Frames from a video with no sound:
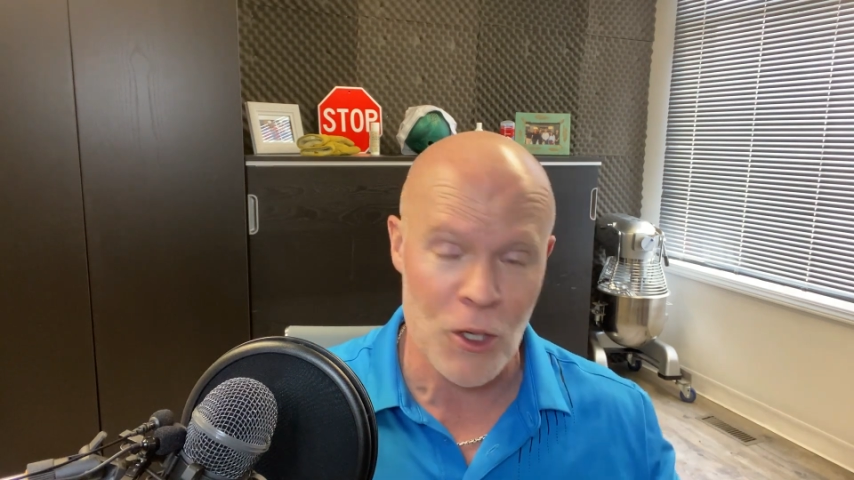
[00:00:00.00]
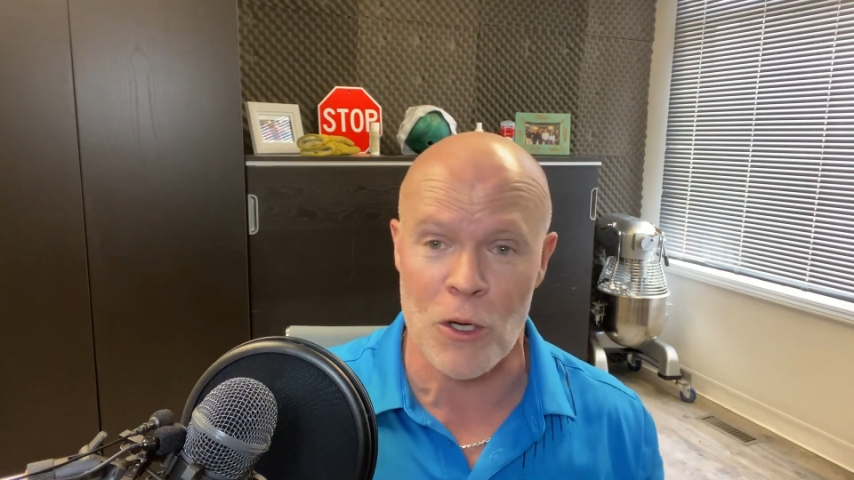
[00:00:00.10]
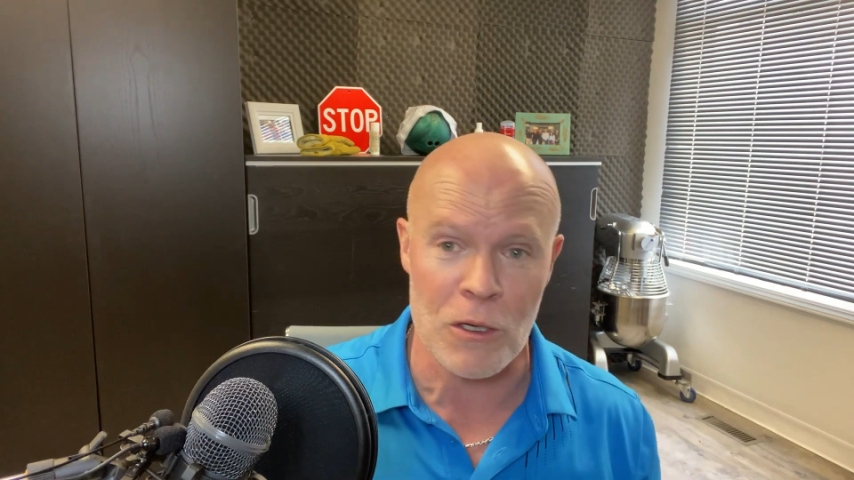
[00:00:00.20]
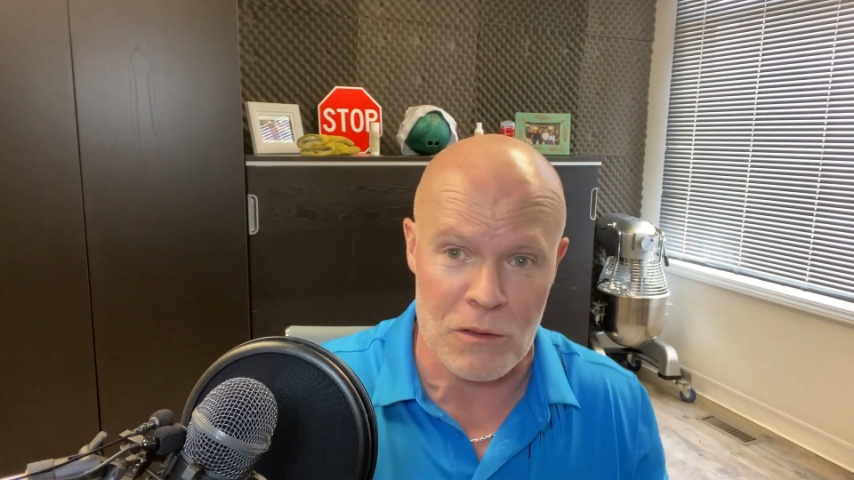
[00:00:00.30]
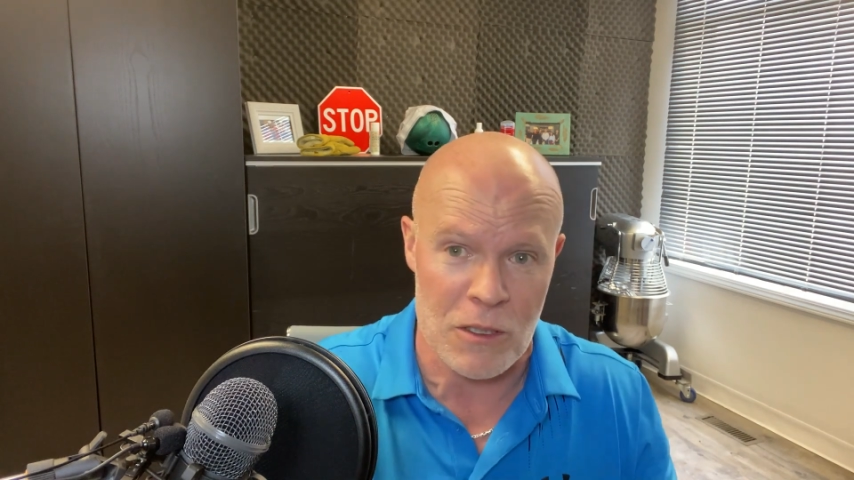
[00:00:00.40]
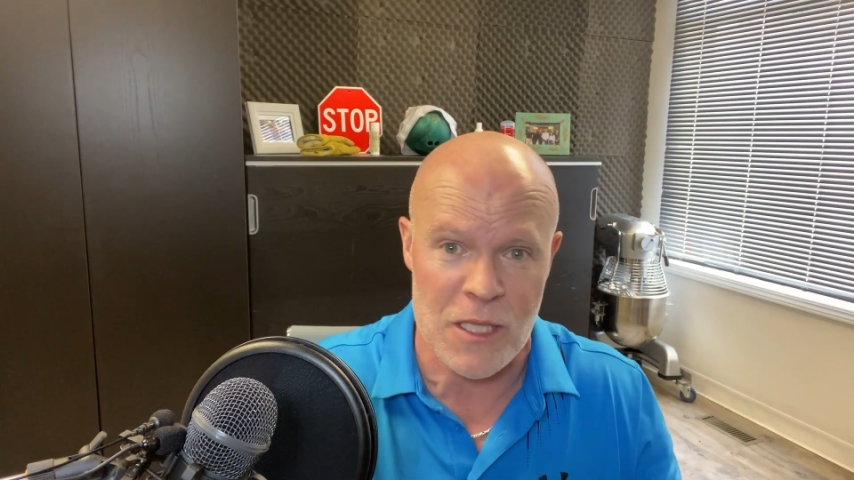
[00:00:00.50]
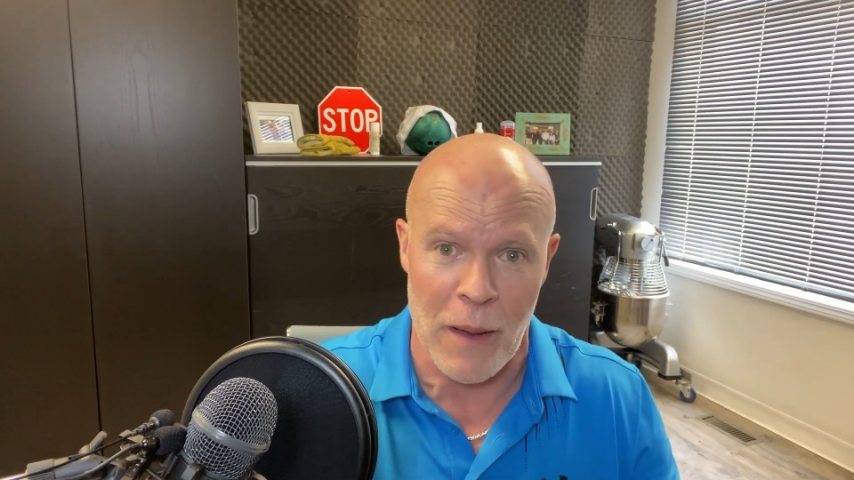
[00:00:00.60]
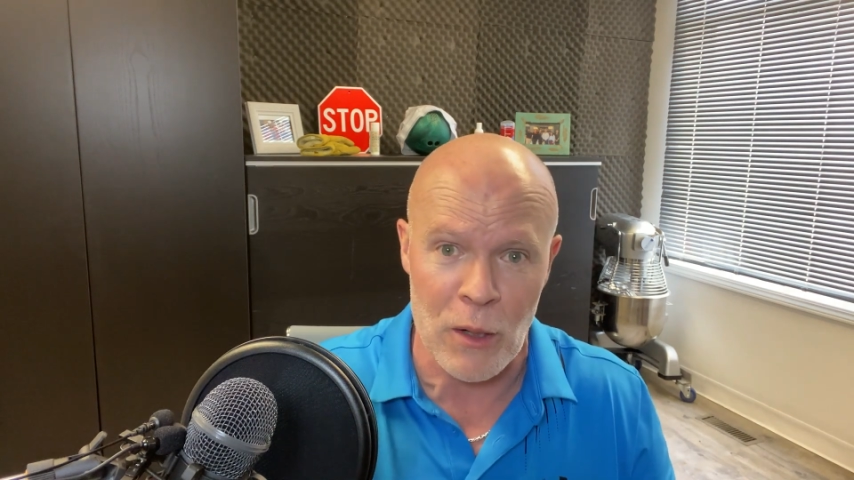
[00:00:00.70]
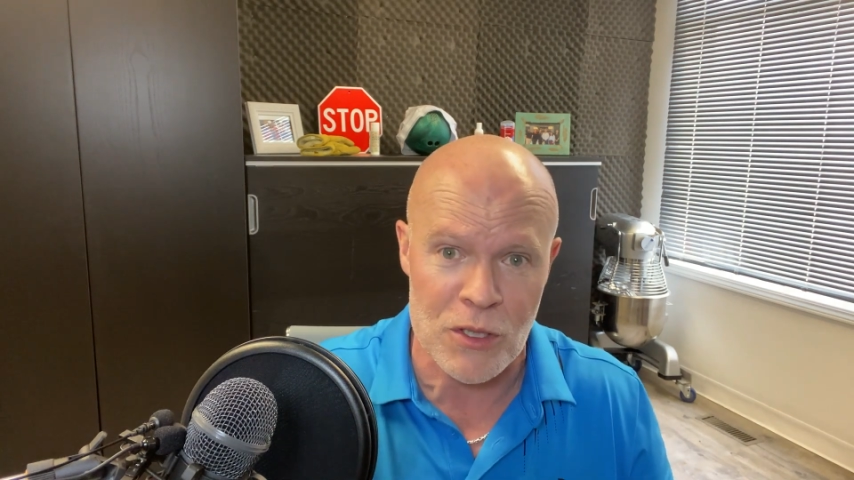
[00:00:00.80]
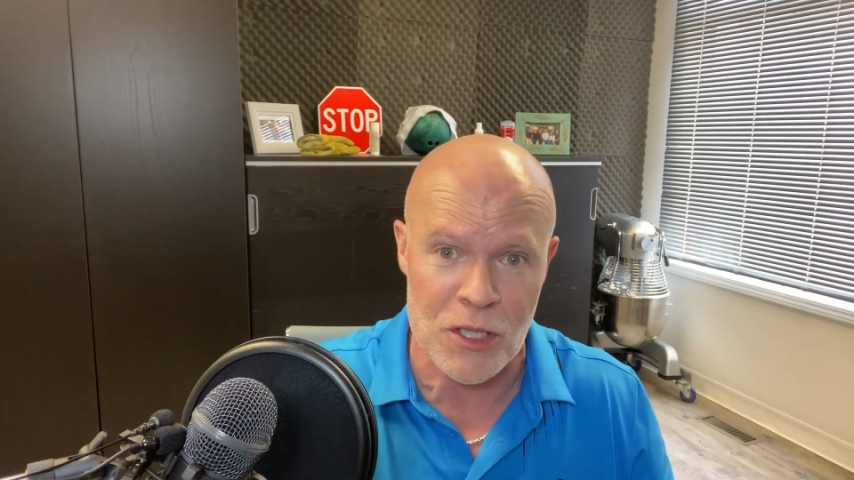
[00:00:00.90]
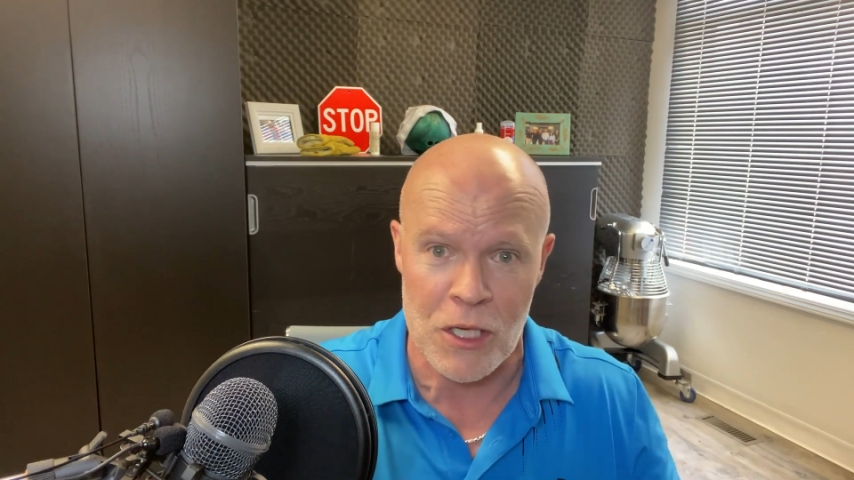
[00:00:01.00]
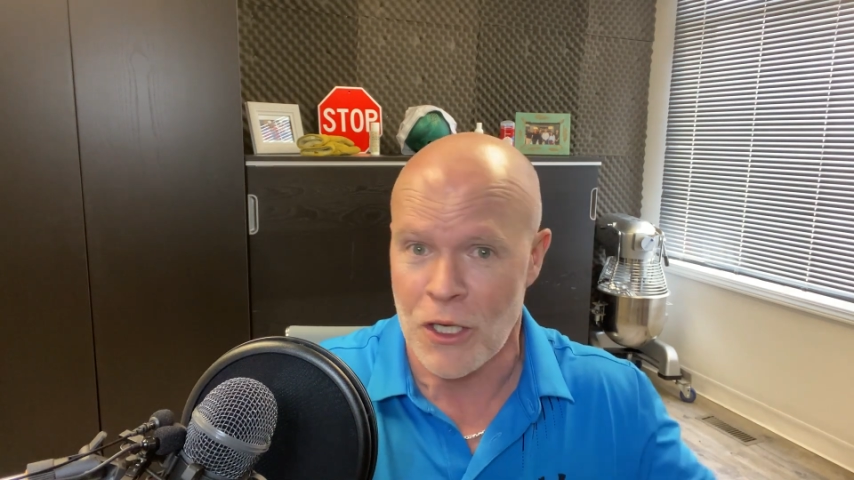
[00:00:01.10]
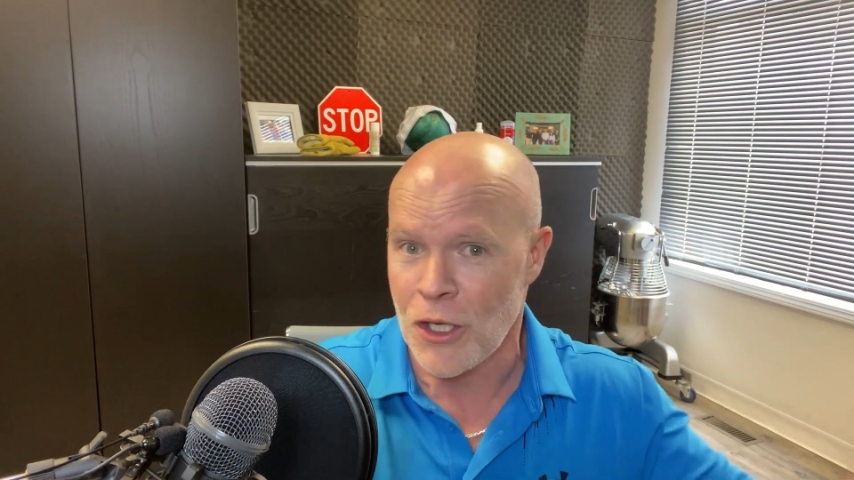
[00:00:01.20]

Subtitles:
your spouse,